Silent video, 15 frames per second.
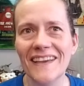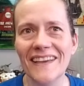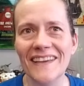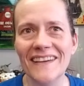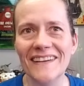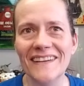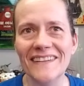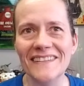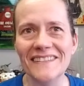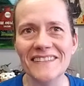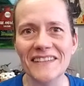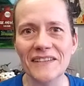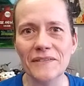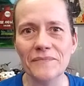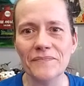And
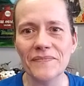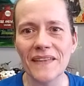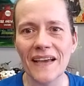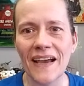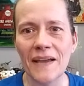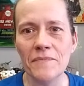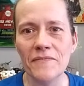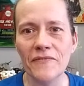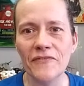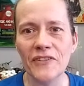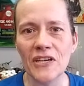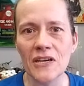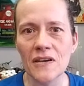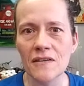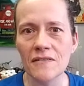um, I'm
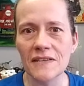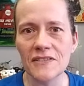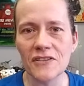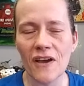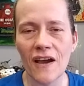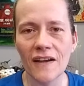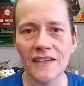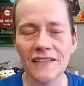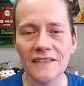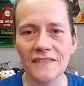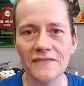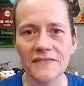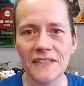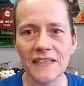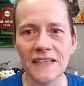very
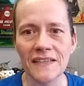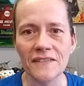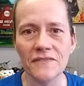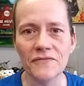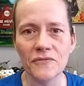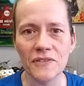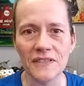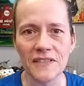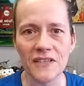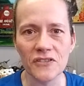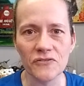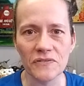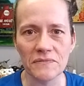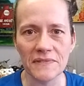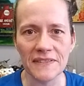talkative in a foreign
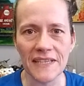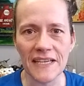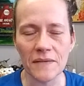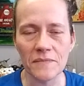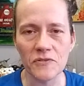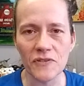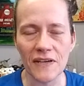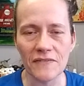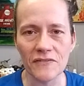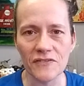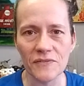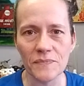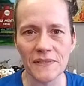country with cab drivers